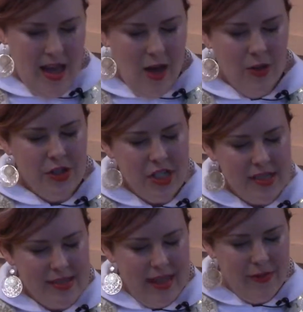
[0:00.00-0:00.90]
When
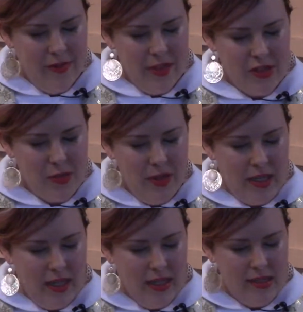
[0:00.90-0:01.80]
Jesus had finished
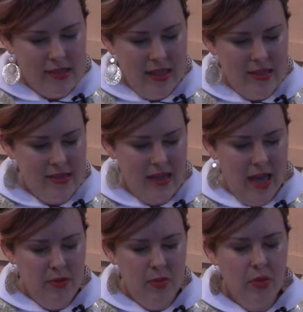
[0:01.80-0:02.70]
speaking, he said to
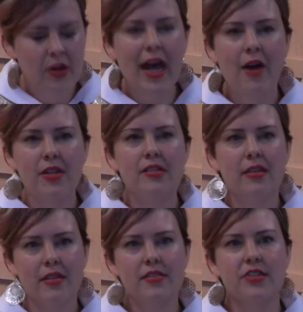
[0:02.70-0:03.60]
Simon, "Put out into
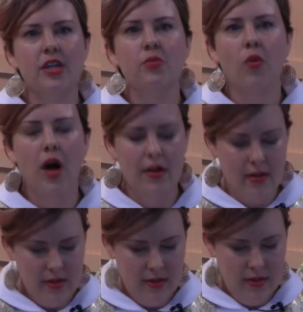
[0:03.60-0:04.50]
the deep
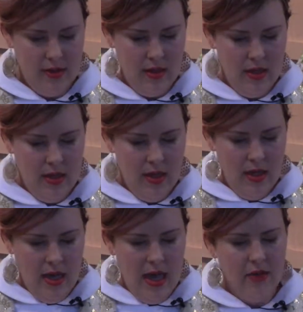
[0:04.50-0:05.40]
water
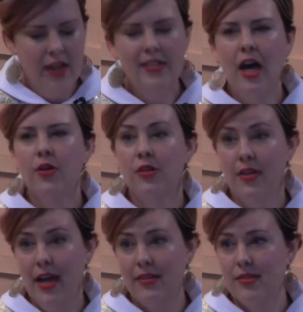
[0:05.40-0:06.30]
and let down your
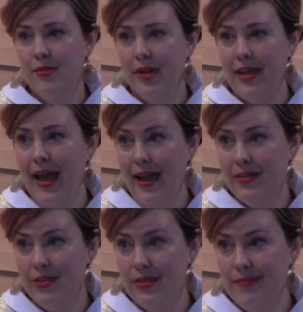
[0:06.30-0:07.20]
nets for a catch.